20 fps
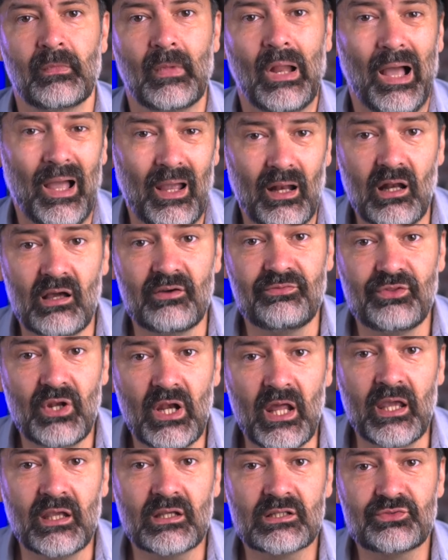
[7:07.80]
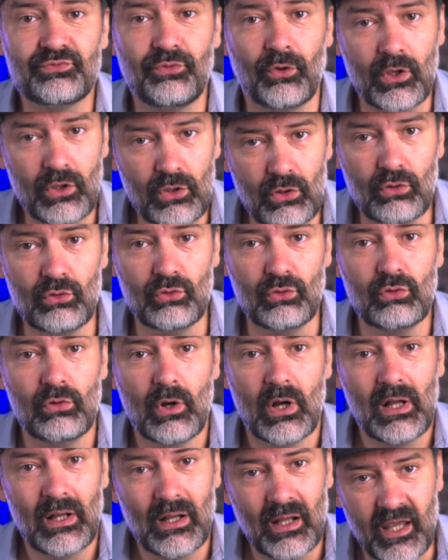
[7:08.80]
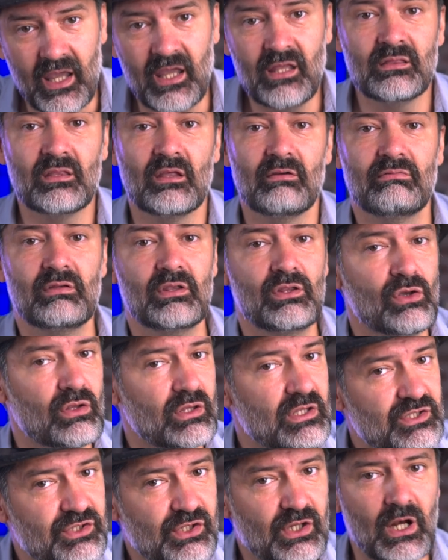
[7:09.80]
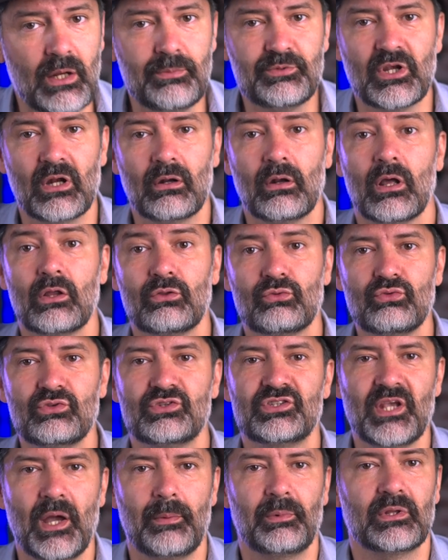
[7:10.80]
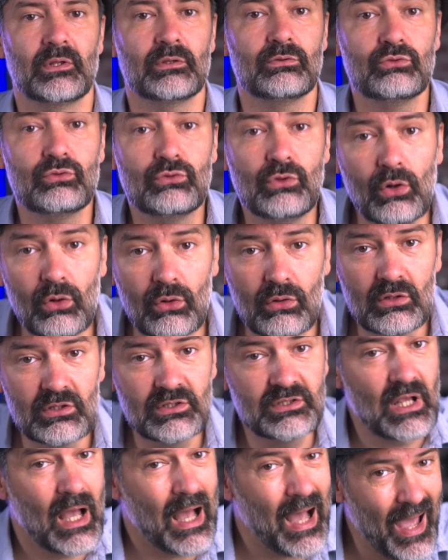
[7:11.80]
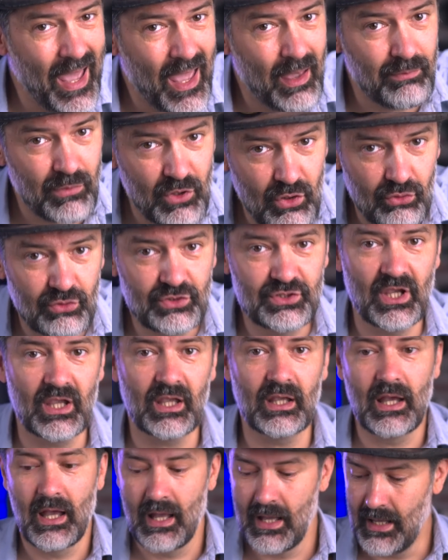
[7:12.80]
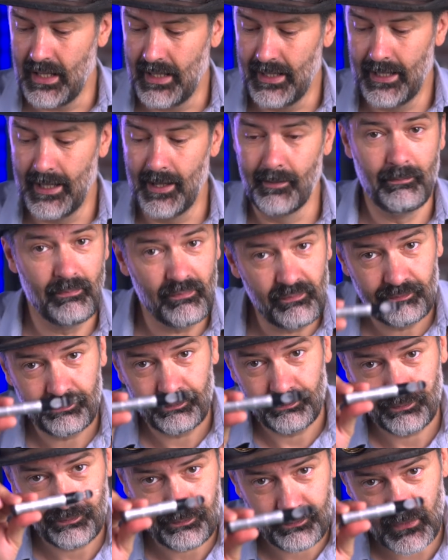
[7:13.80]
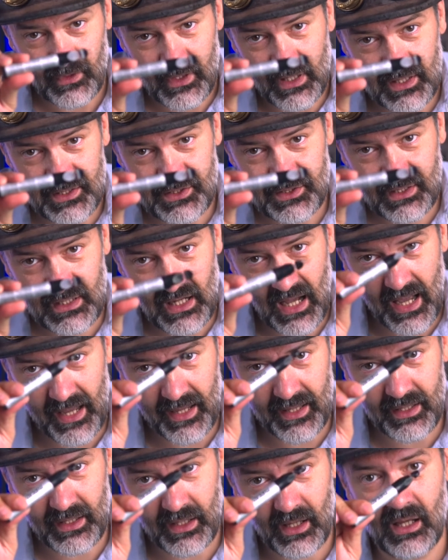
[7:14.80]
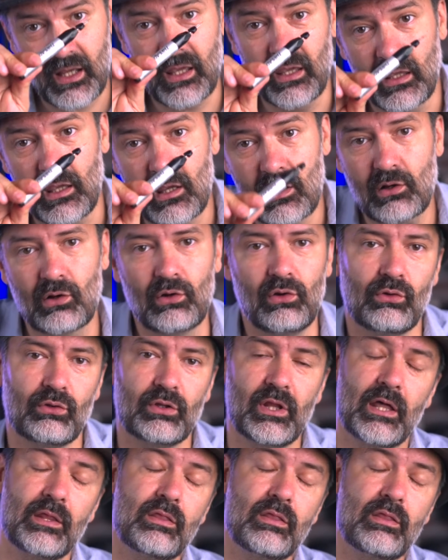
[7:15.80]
I left links for you in the video description to some of the tools I am using, this guy here included.